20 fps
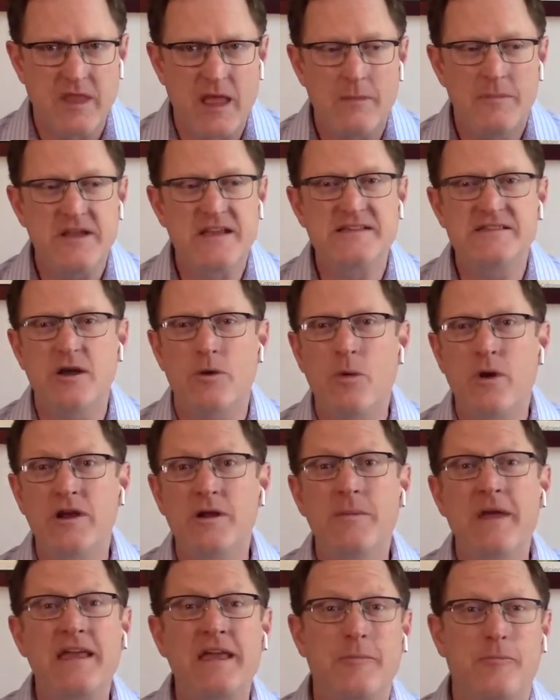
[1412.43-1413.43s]
because I want to
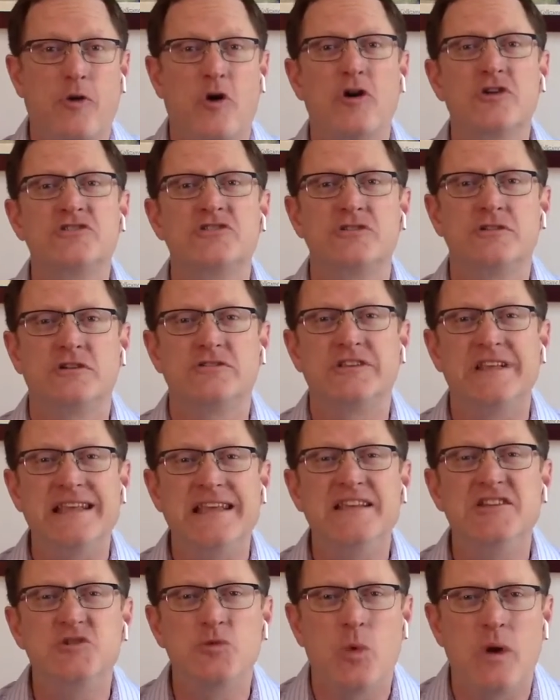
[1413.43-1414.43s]
make it personal to
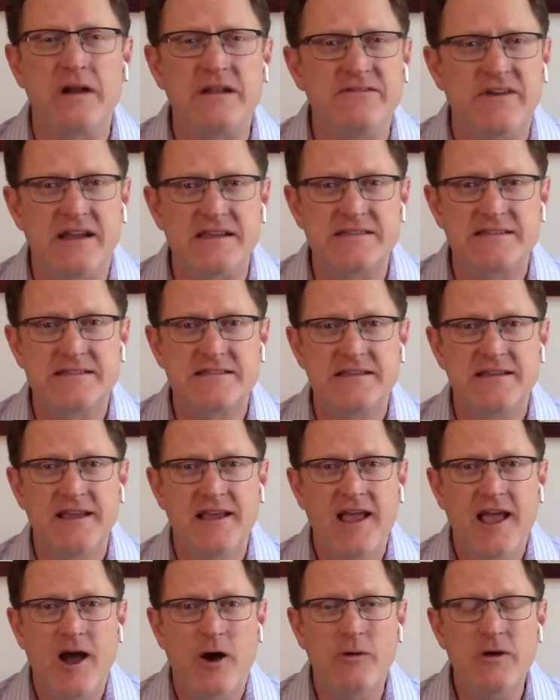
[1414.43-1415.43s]
each one of us.
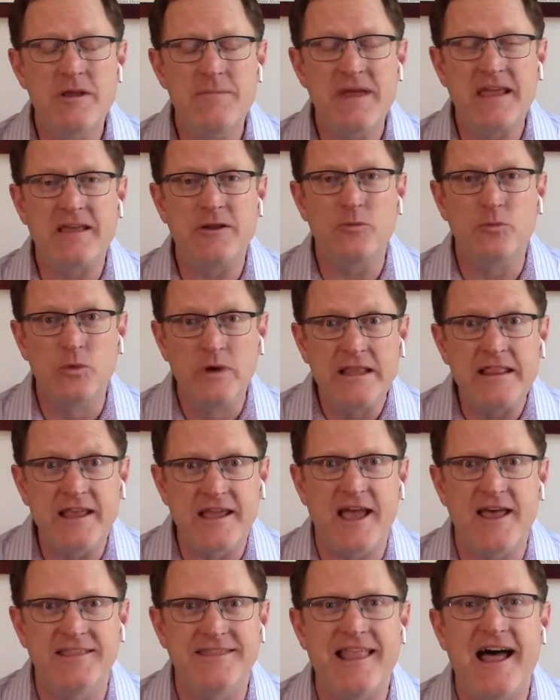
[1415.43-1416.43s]
I want to make it really
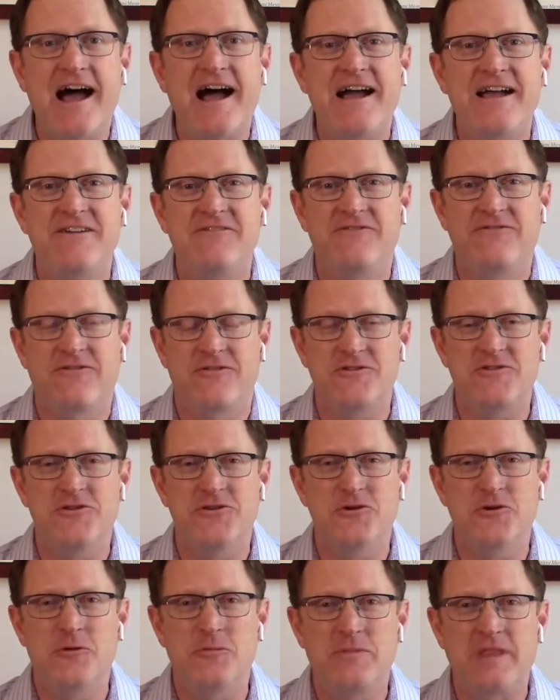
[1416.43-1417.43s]
alive for
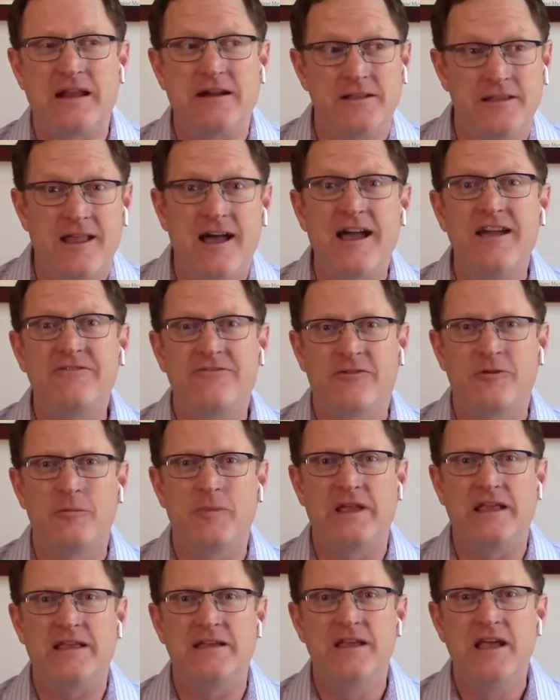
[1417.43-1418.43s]
you and alive for
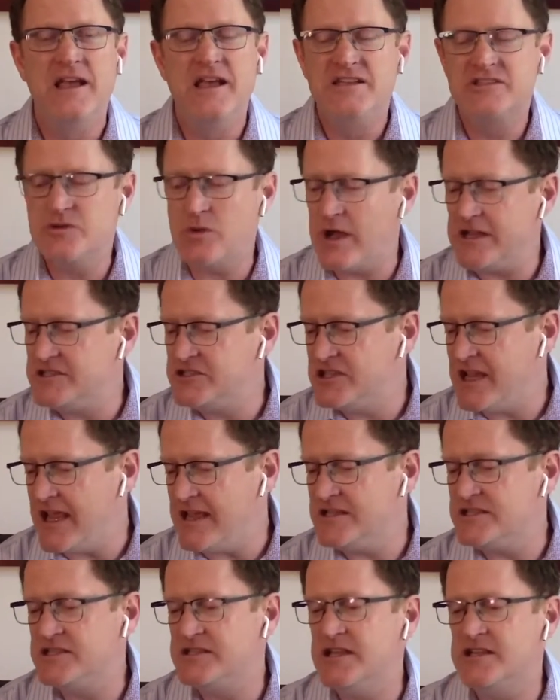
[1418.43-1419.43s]
me. So I
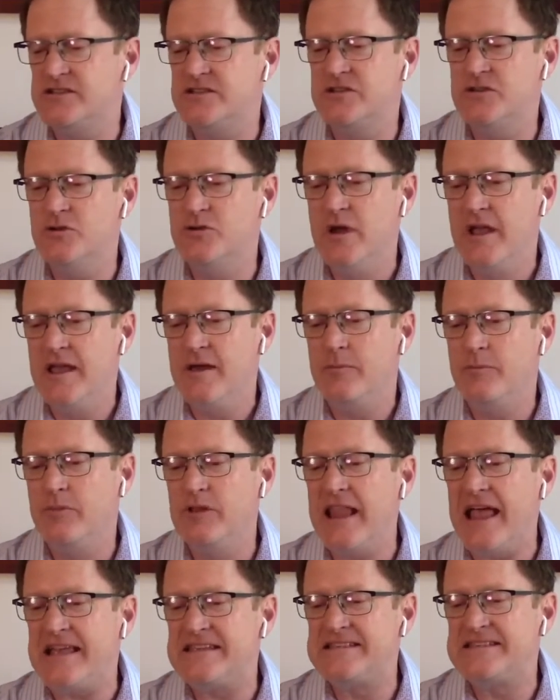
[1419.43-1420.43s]
changed it to
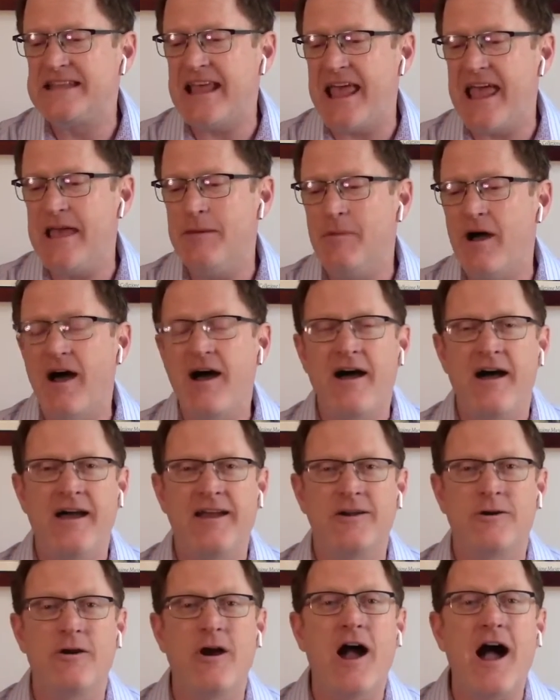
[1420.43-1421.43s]
"blessed am I,"
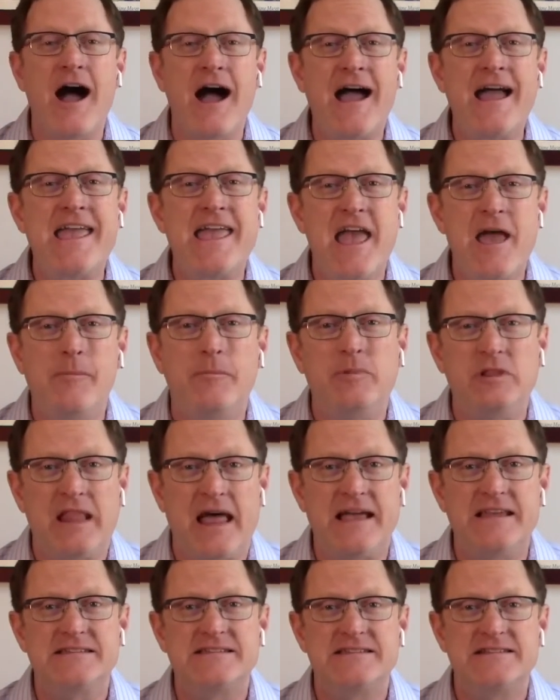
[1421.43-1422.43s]
or "I am
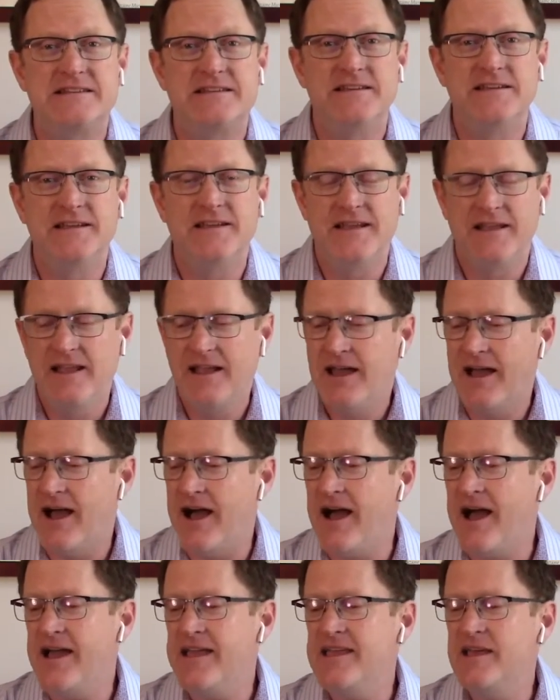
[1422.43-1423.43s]
blessed."
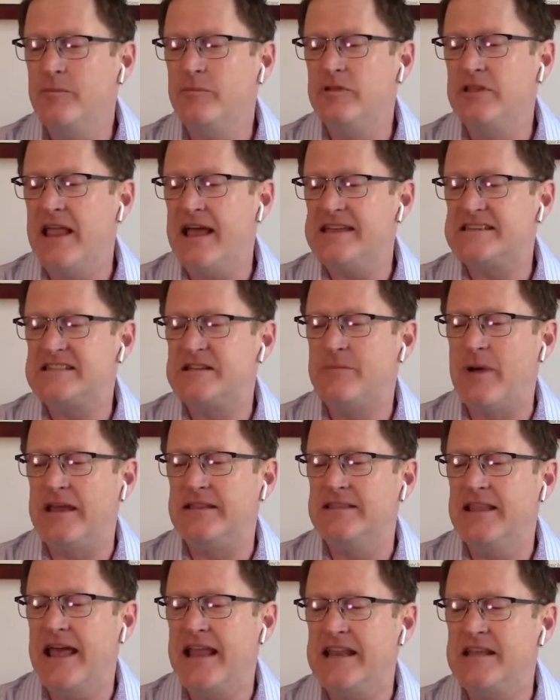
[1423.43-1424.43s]
I am blessed by
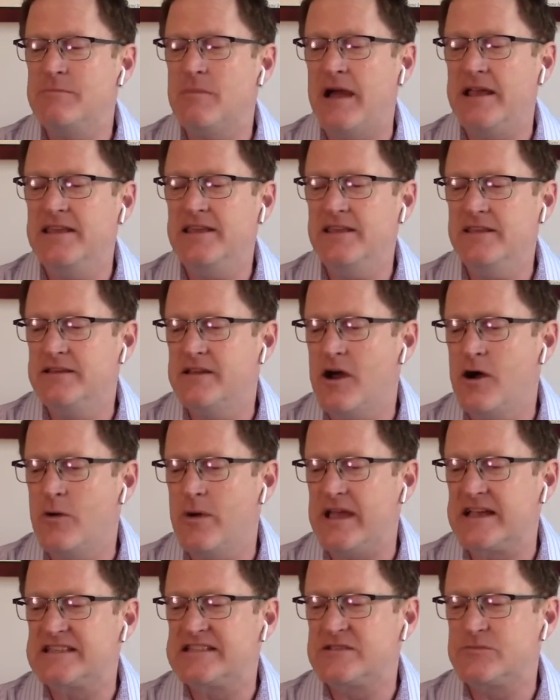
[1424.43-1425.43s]
letting my ego
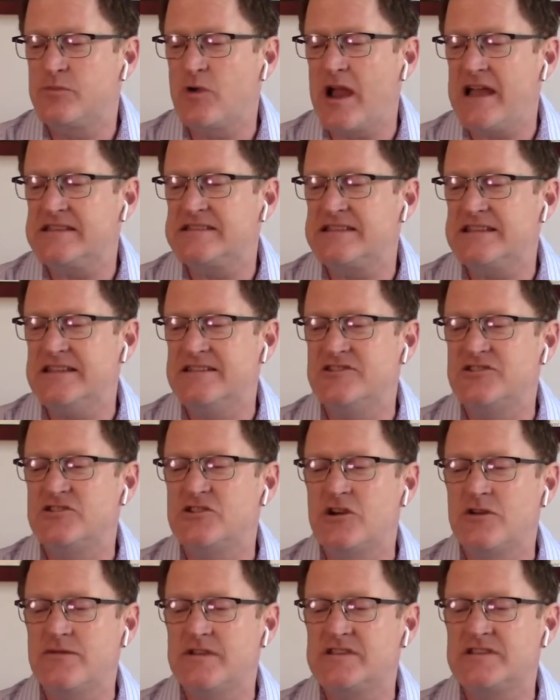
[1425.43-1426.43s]
express in
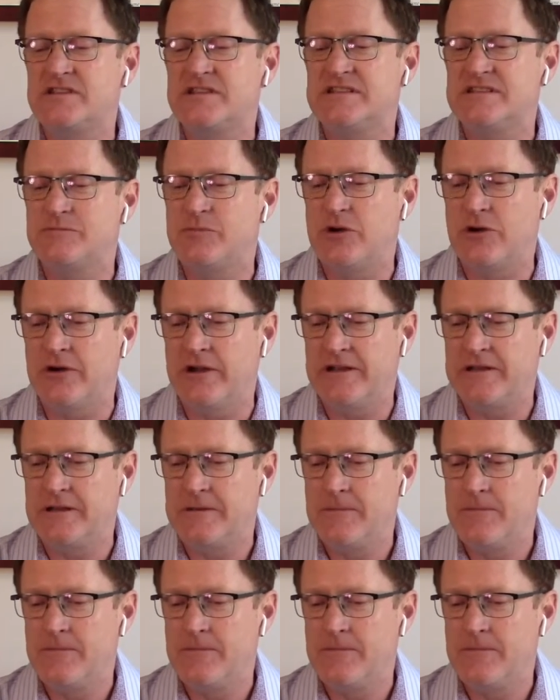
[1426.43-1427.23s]
service to spirit.